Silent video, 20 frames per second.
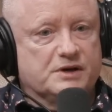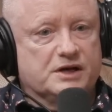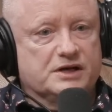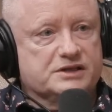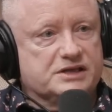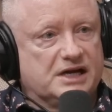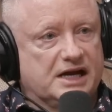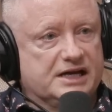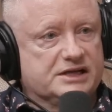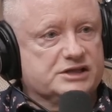I
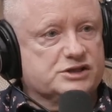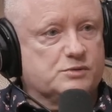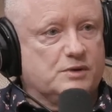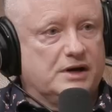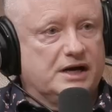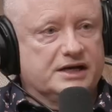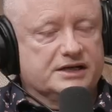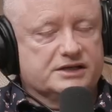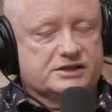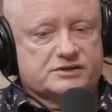died
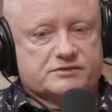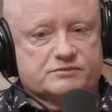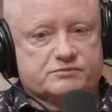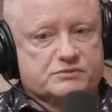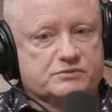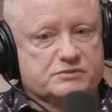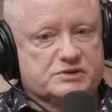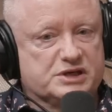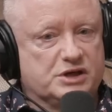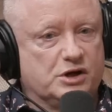twice. I
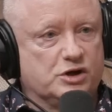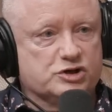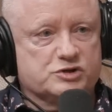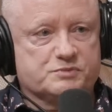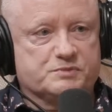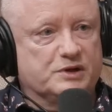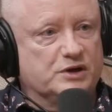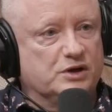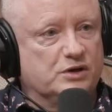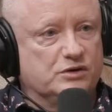was in
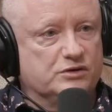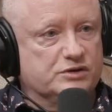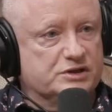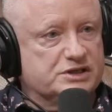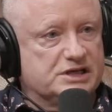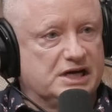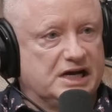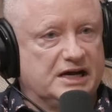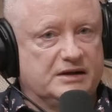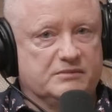hospital all the
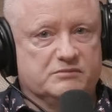time.